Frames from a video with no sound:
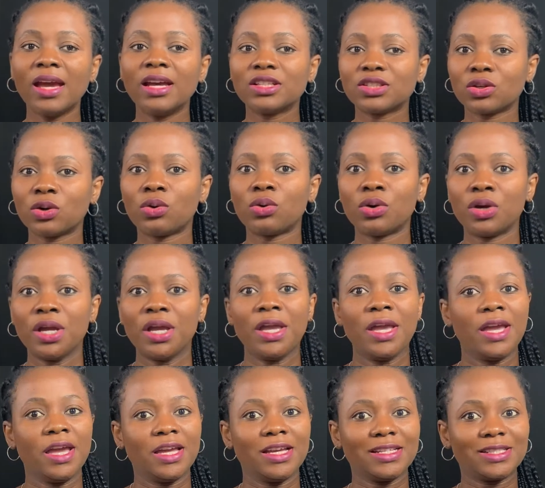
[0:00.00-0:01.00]
So
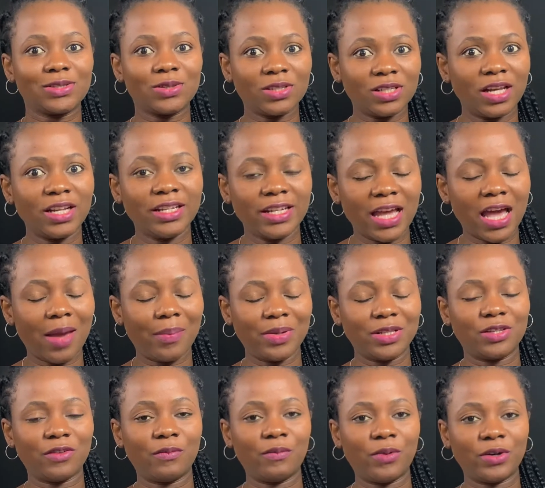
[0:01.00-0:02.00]
to learn the
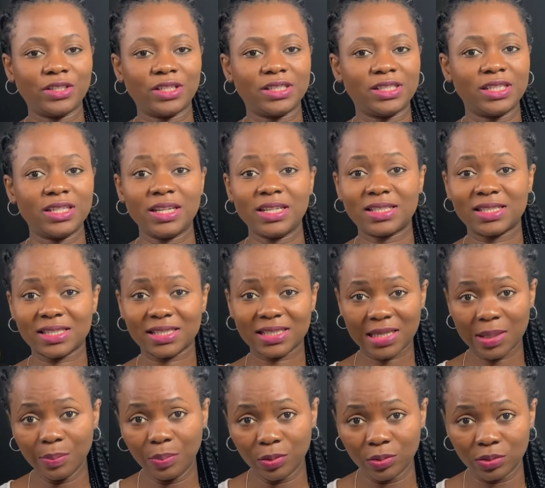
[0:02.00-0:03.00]
habit of budgeting, it's
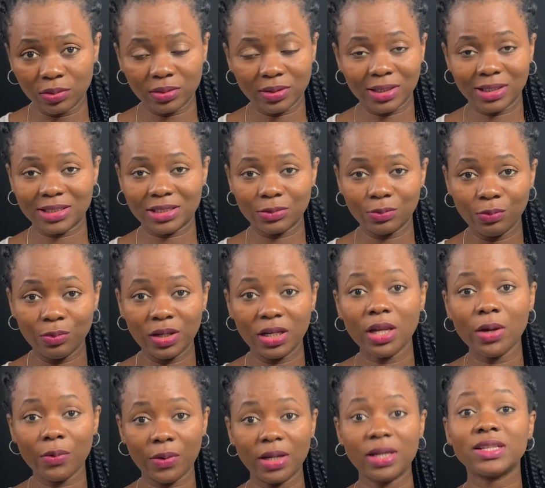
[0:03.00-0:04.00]
simple. It's
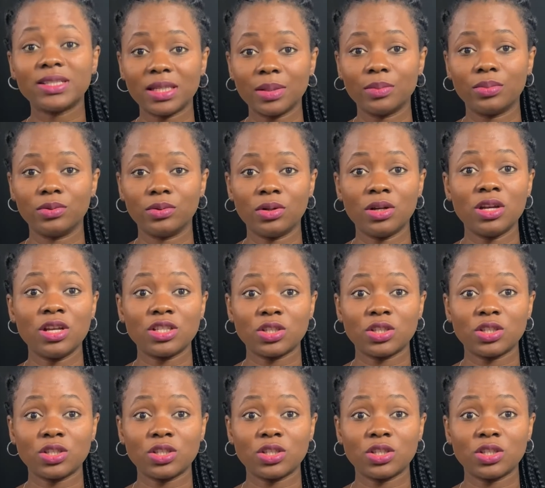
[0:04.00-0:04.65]
really, really simple.